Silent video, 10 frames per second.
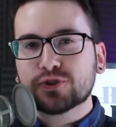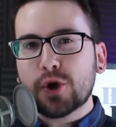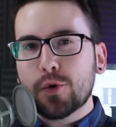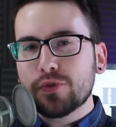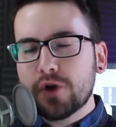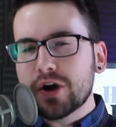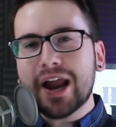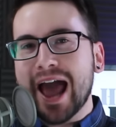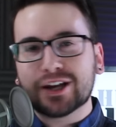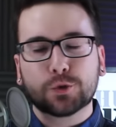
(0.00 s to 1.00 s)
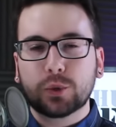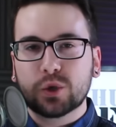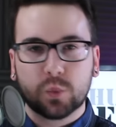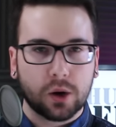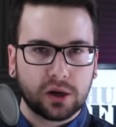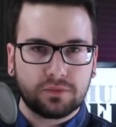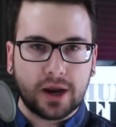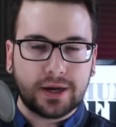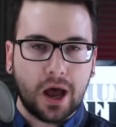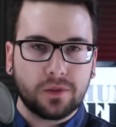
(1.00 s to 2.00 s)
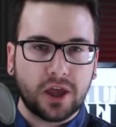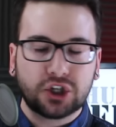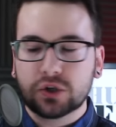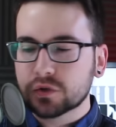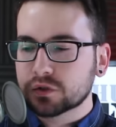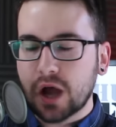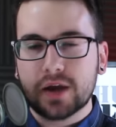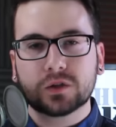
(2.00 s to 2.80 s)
So they're not actually worried right now that Jill Stein